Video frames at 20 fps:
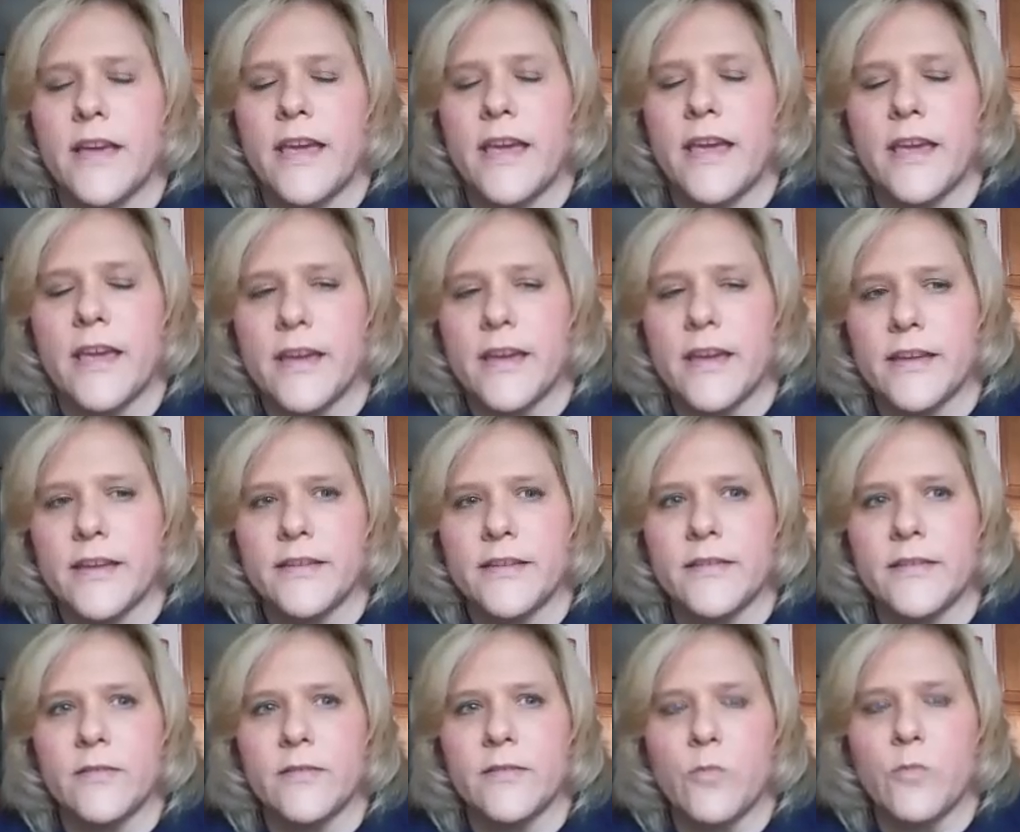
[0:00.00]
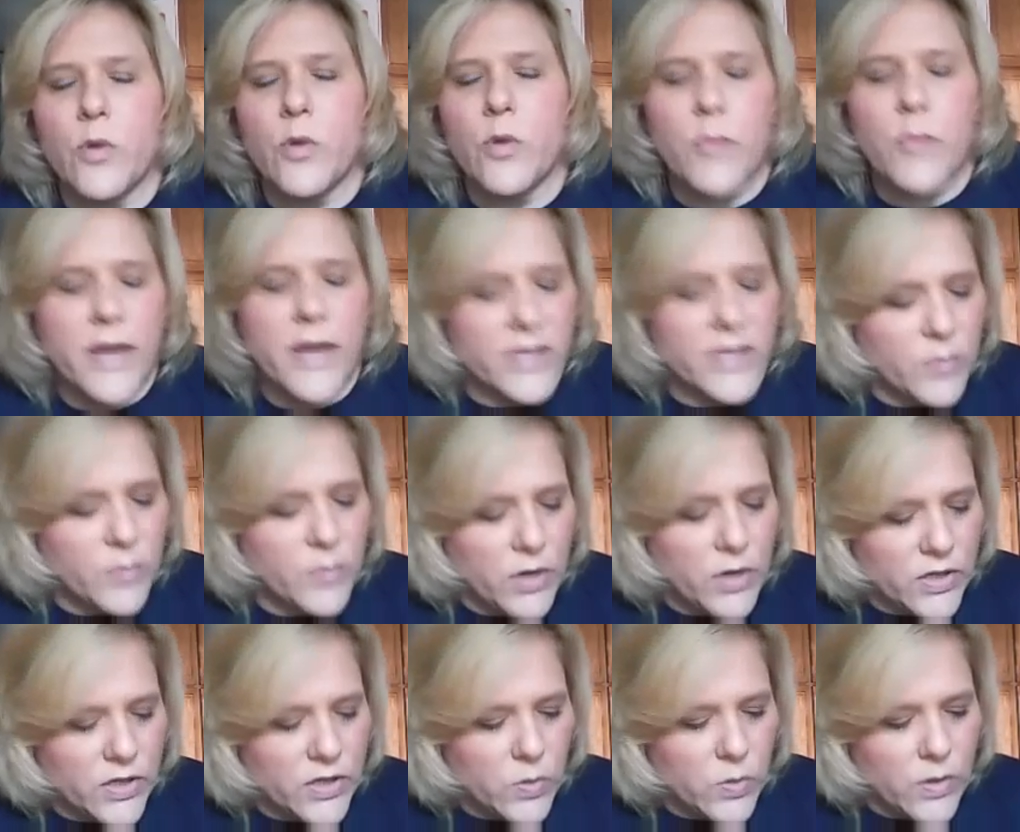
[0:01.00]
and what my
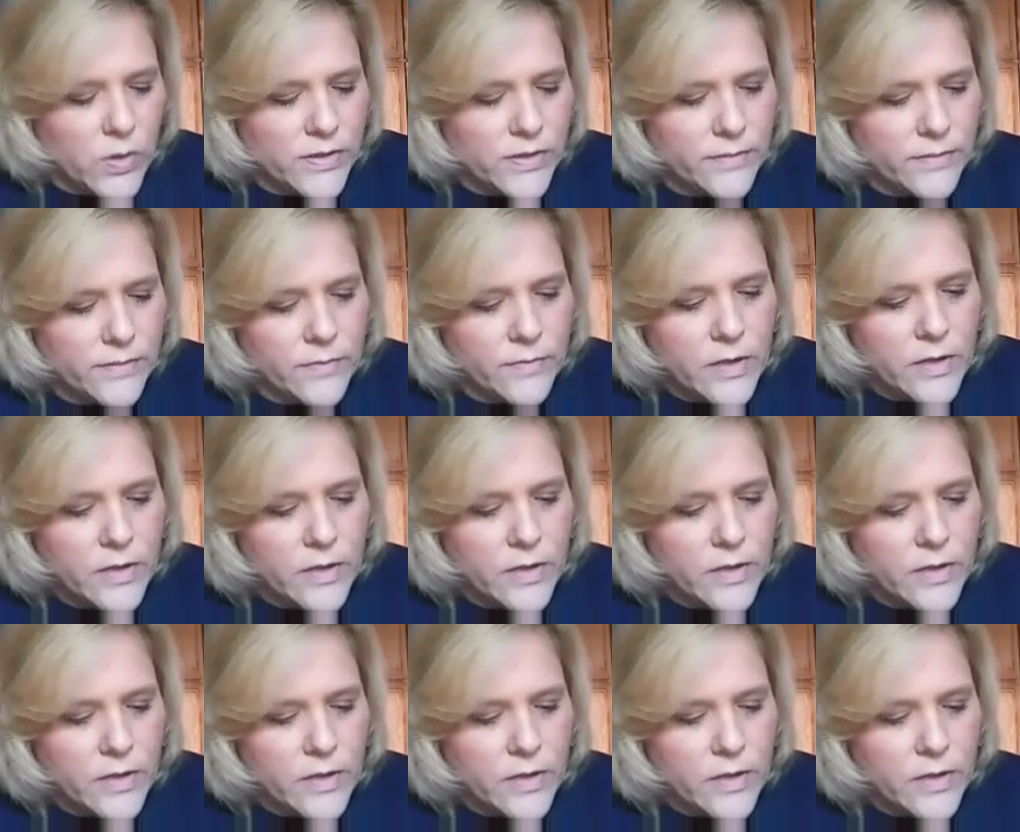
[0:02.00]
experience was.